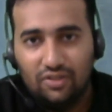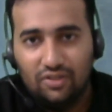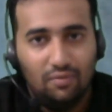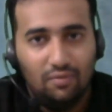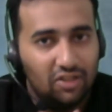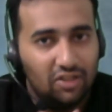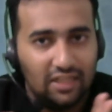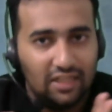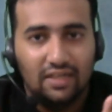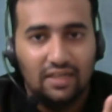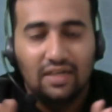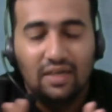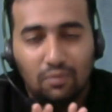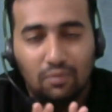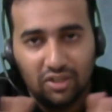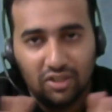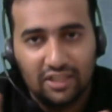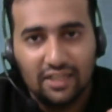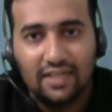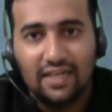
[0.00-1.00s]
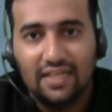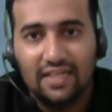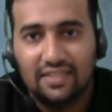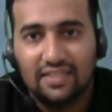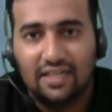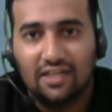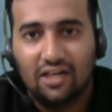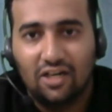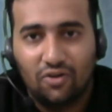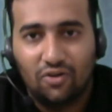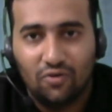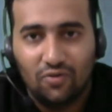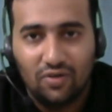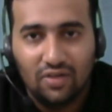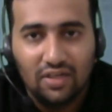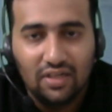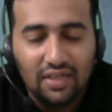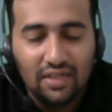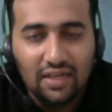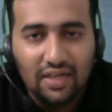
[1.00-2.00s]
both in case and control.
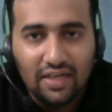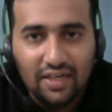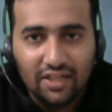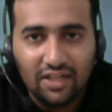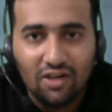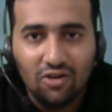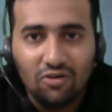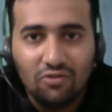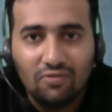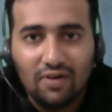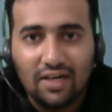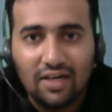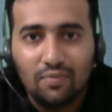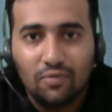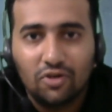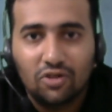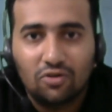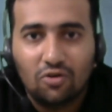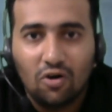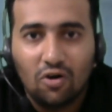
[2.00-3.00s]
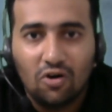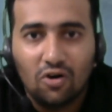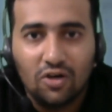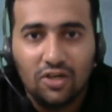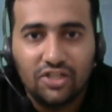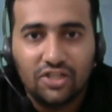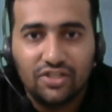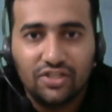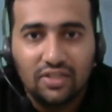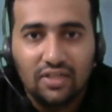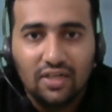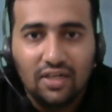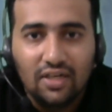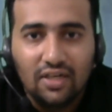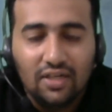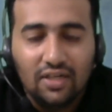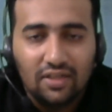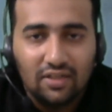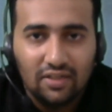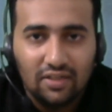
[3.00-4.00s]
Now, what about cohort?
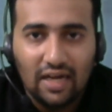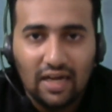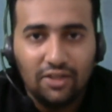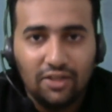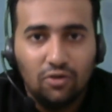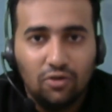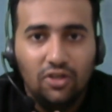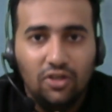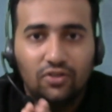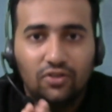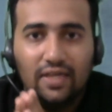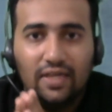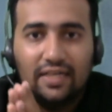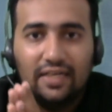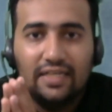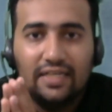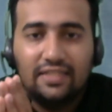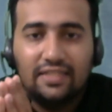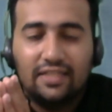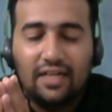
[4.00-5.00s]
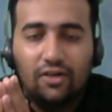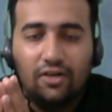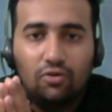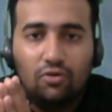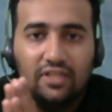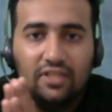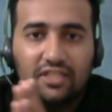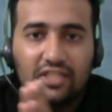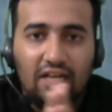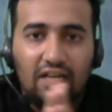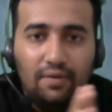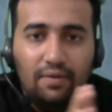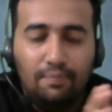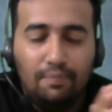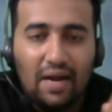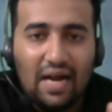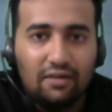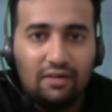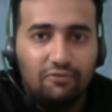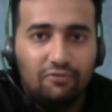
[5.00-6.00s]
I told you that case control is a
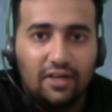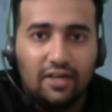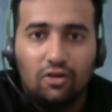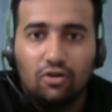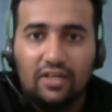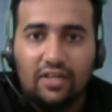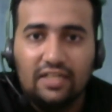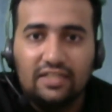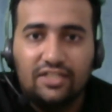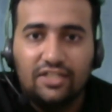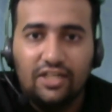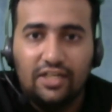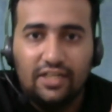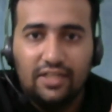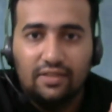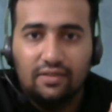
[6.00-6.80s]
backward-looking study.